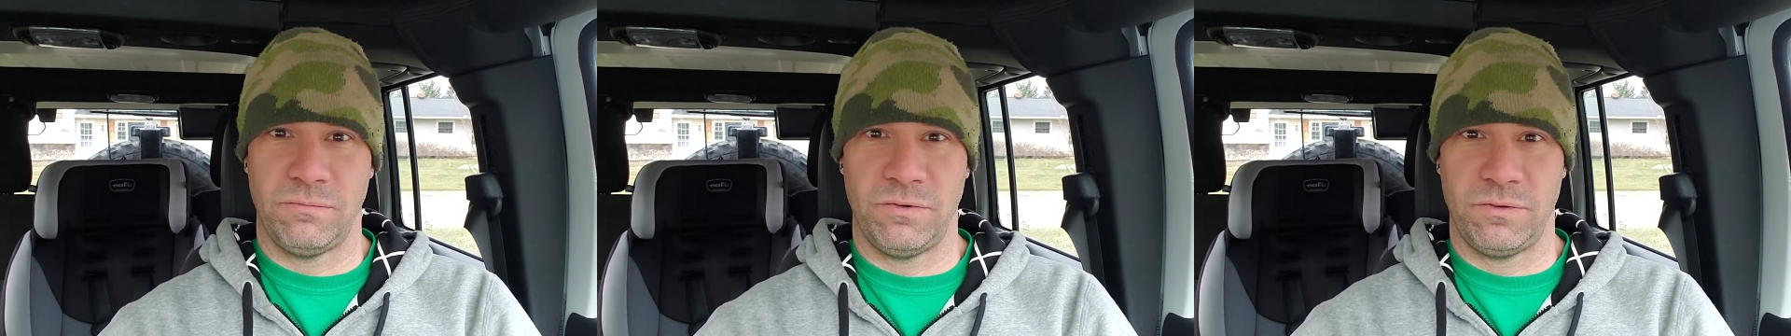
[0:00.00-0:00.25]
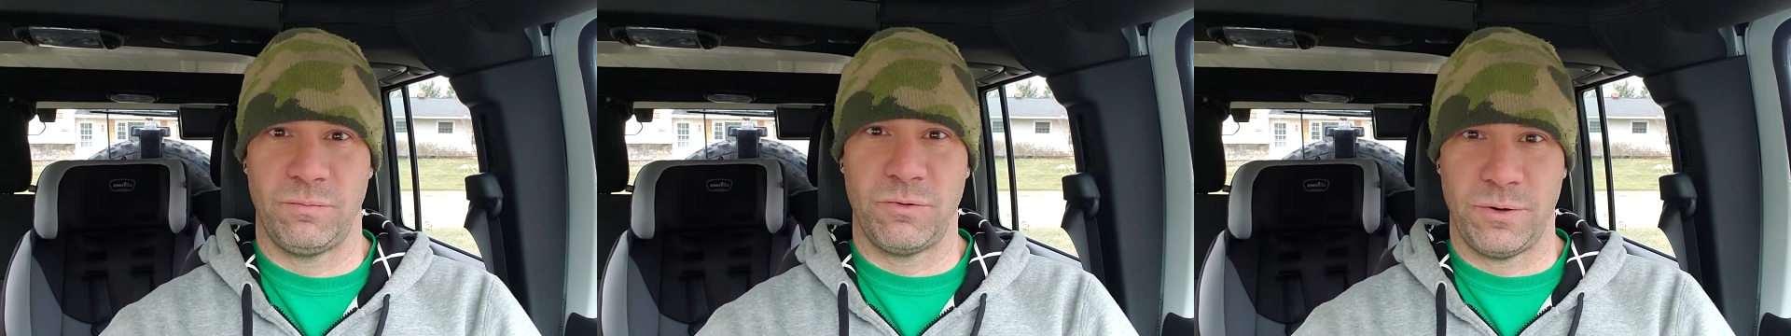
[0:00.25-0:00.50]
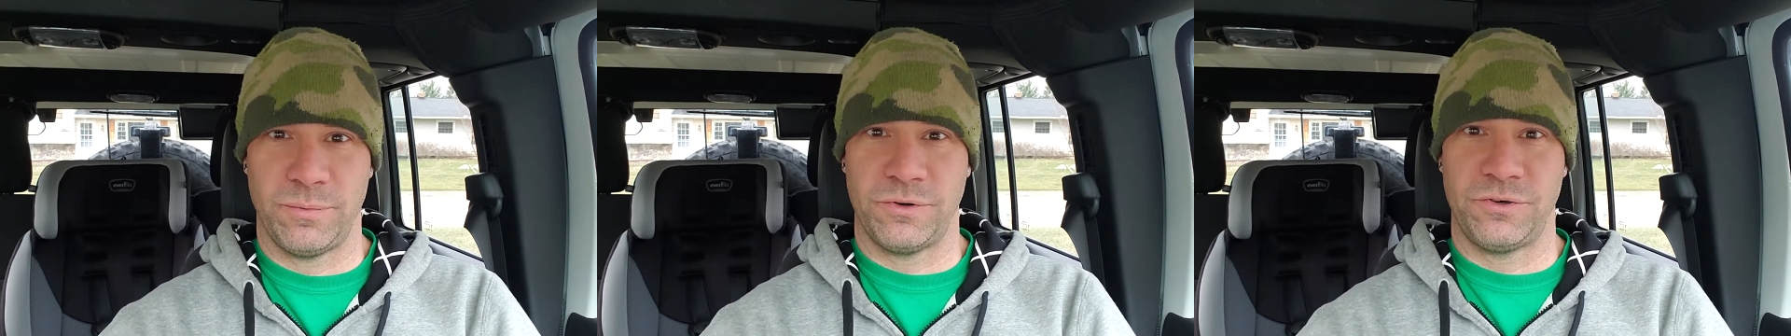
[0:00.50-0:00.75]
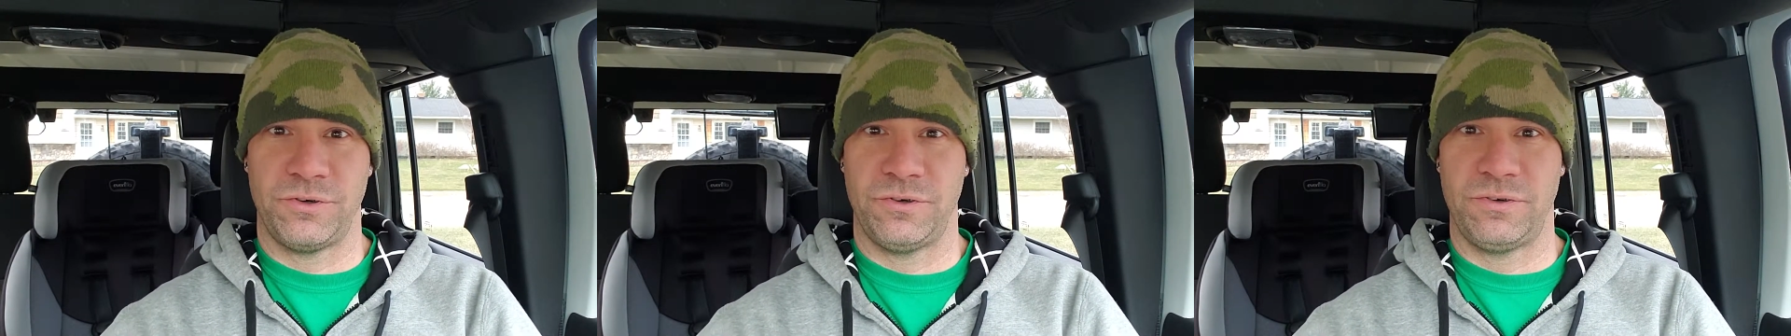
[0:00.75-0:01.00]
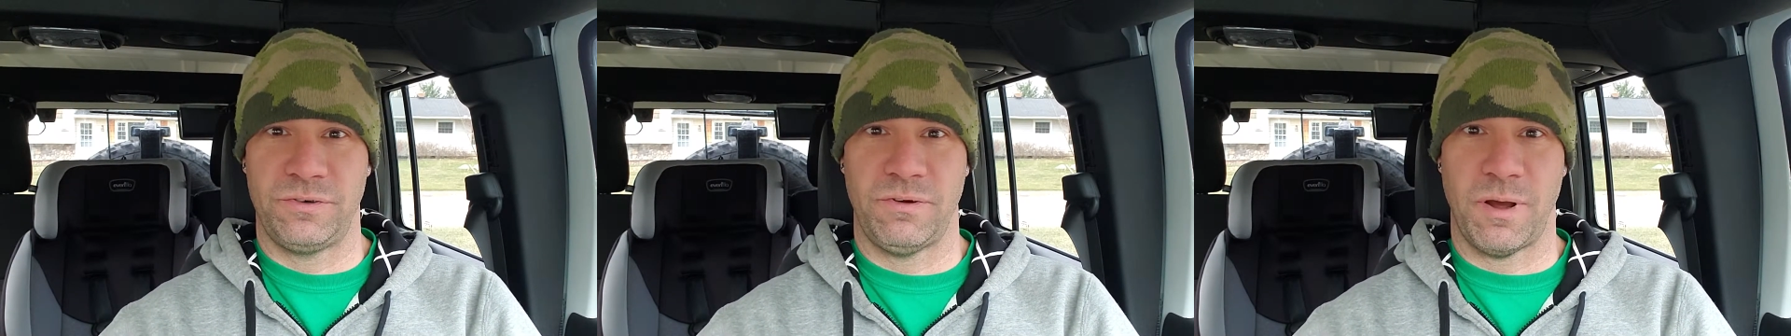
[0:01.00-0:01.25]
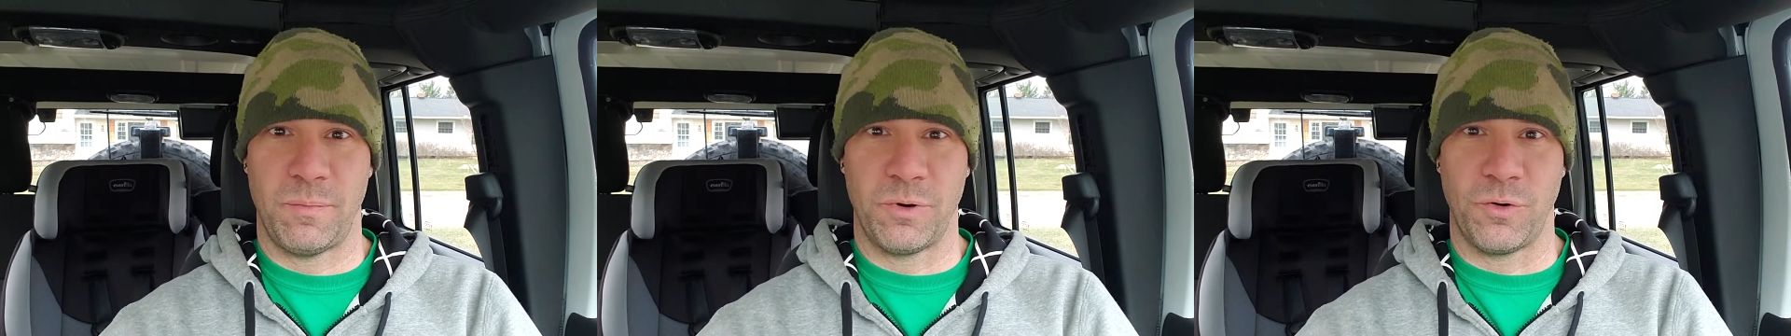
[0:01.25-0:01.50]
I've just pretty much just
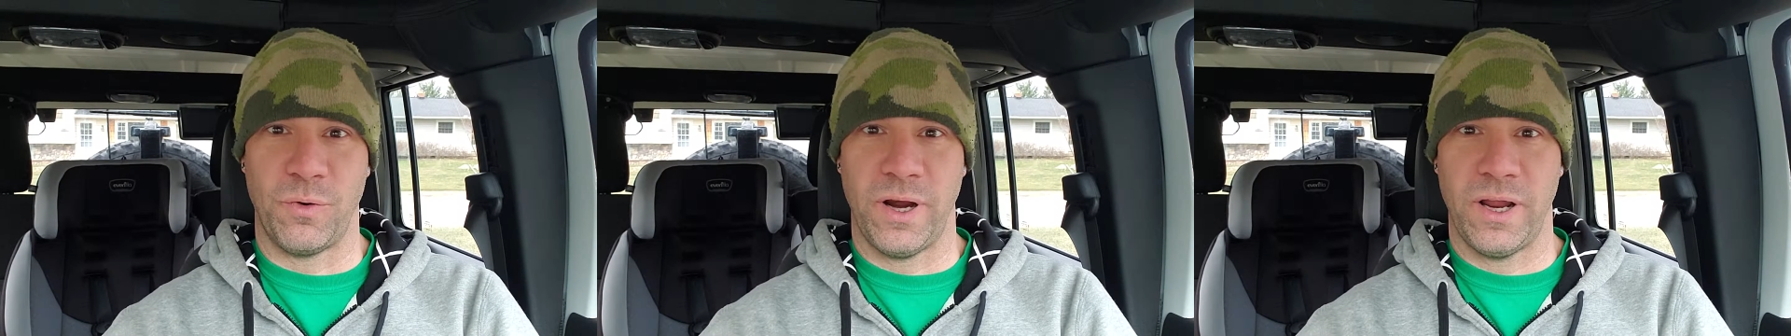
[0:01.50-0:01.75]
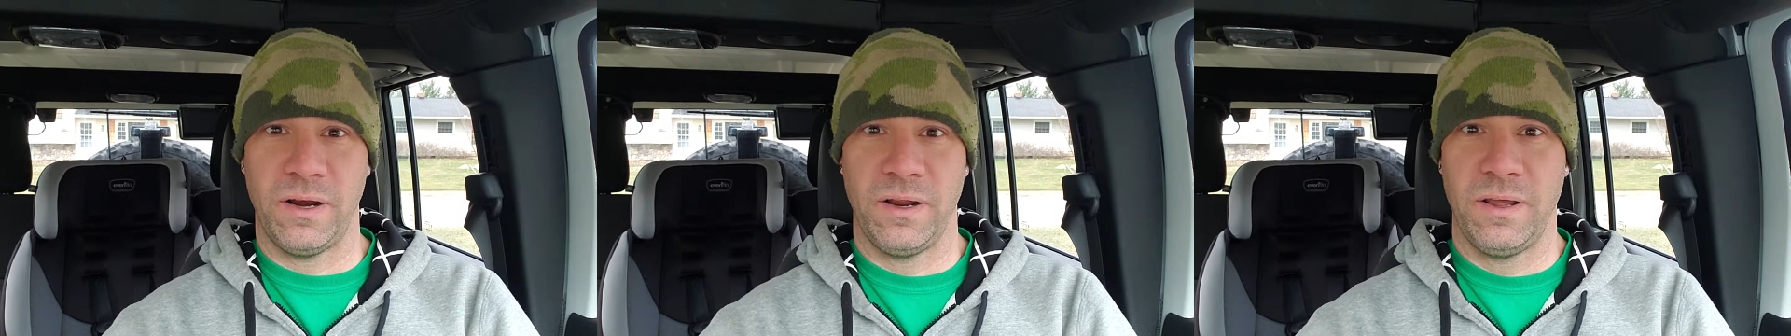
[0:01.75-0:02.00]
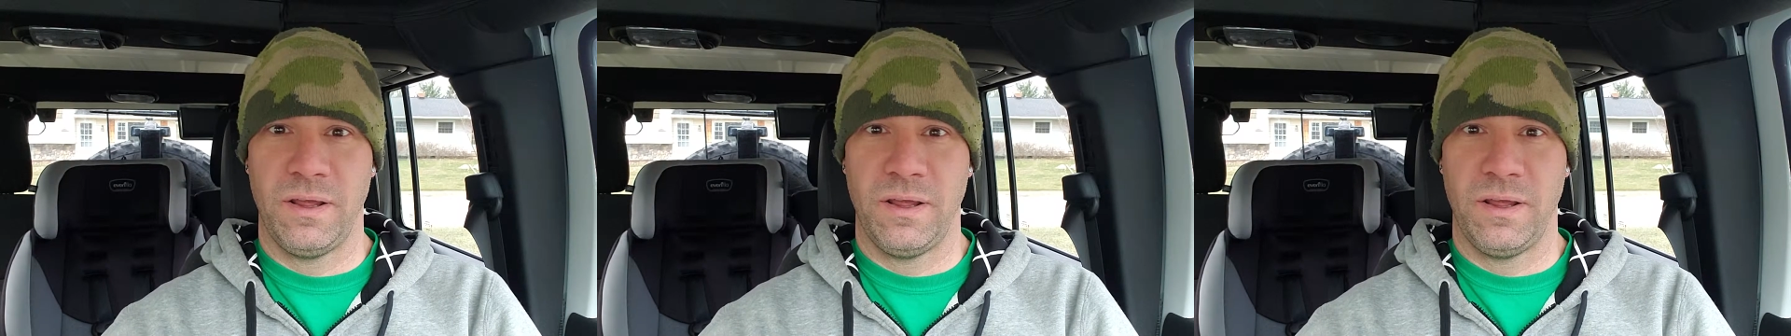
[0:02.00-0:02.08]
up and quit it.